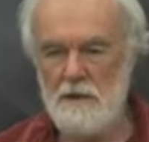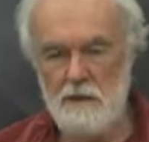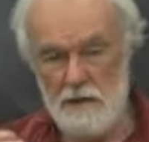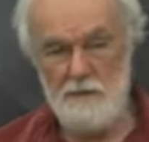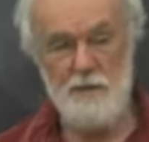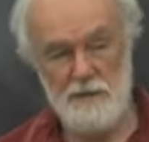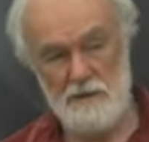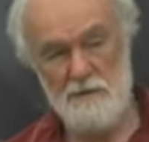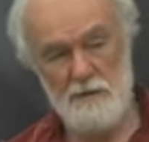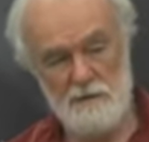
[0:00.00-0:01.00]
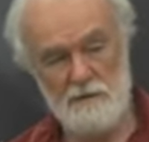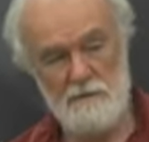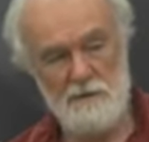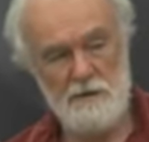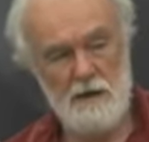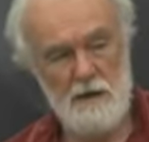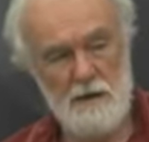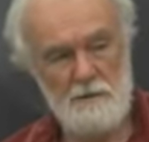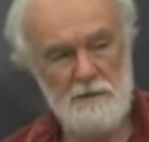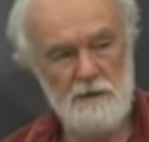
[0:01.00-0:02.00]
certain principles which
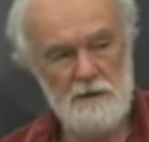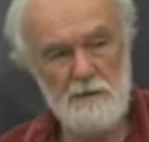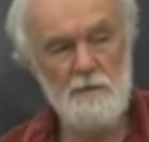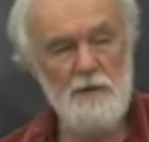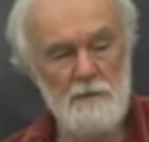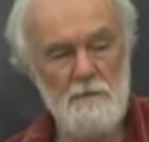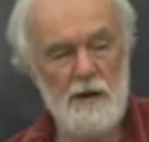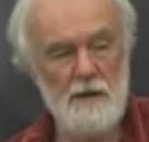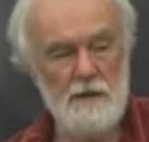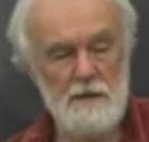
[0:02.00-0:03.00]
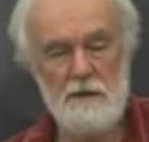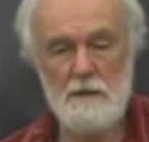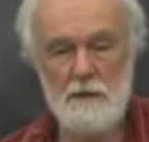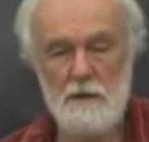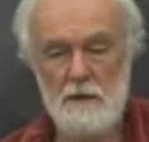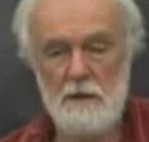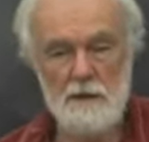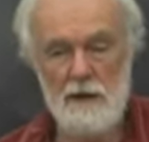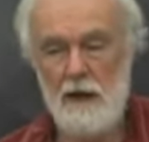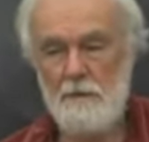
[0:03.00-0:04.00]
are, which are deeply embedded
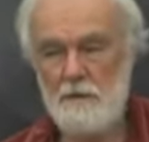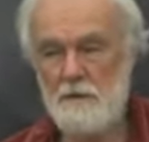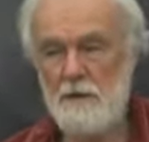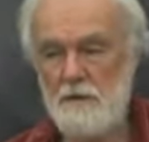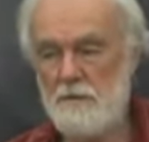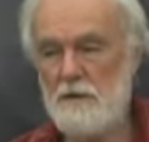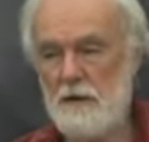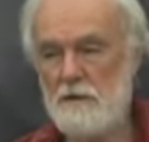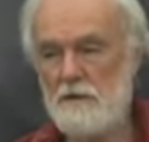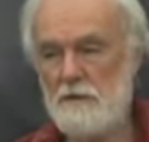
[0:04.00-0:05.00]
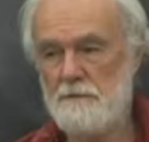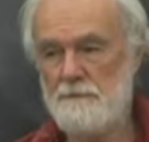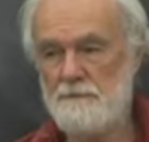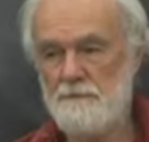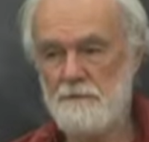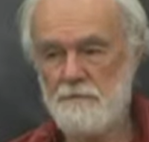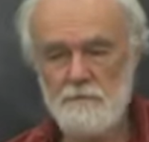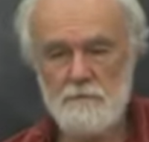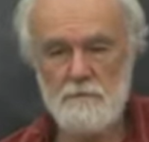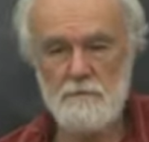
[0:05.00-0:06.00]
in a capitalist mode of production.
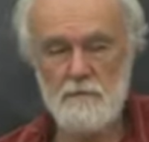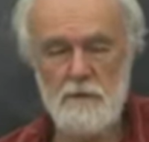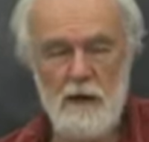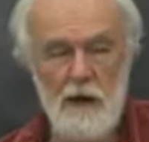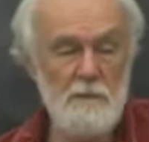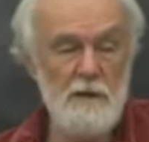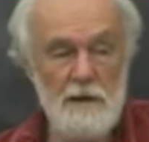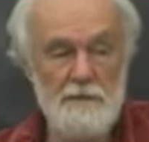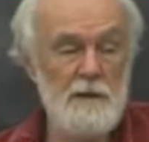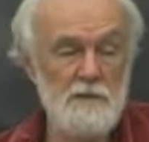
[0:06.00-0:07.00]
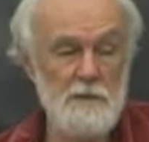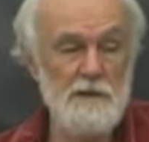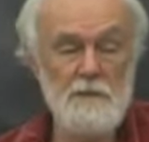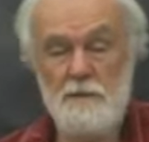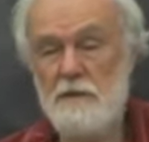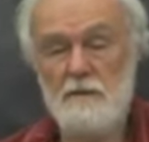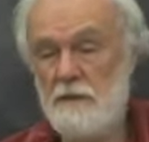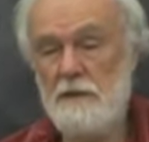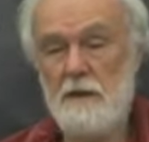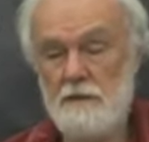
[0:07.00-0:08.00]
And we live those principles
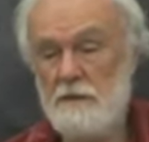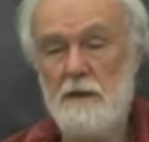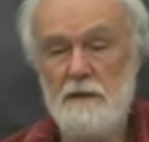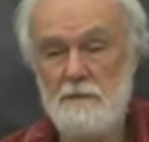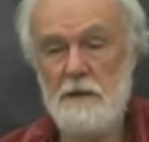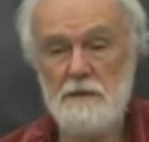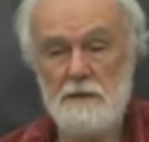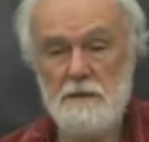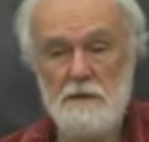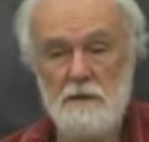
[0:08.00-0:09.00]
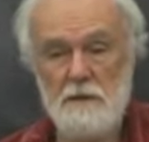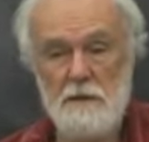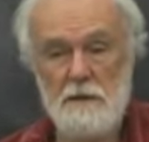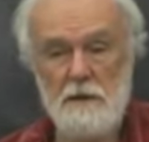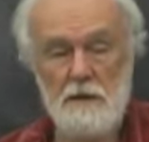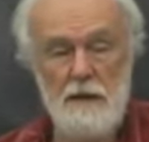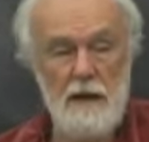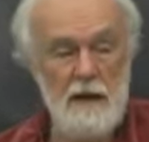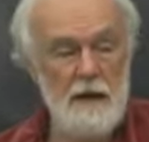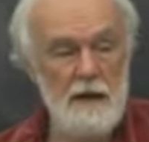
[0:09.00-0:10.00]
every, on a daily basis.
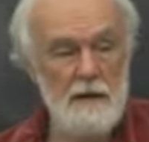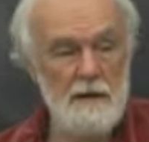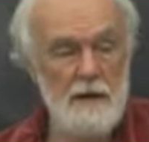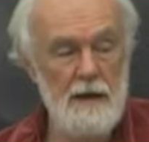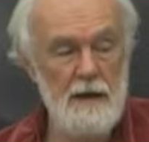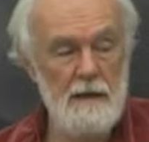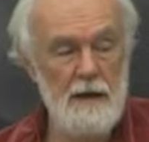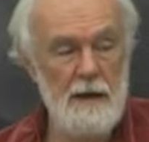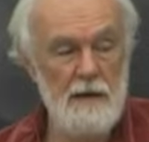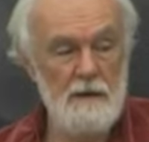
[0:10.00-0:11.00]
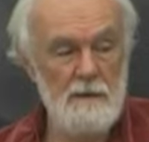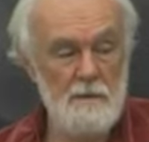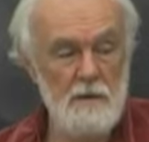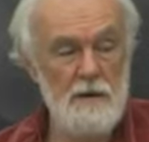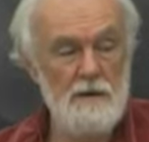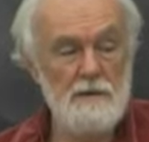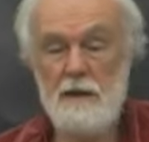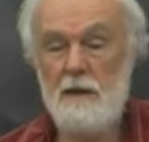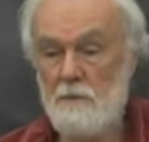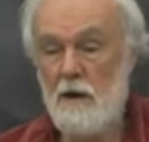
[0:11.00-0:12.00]
And, and, and we
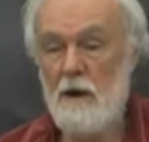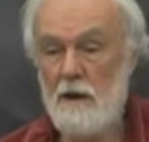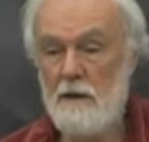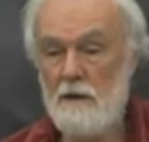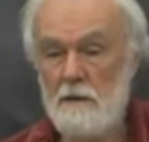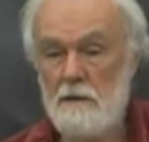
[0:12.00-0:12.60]
understand why.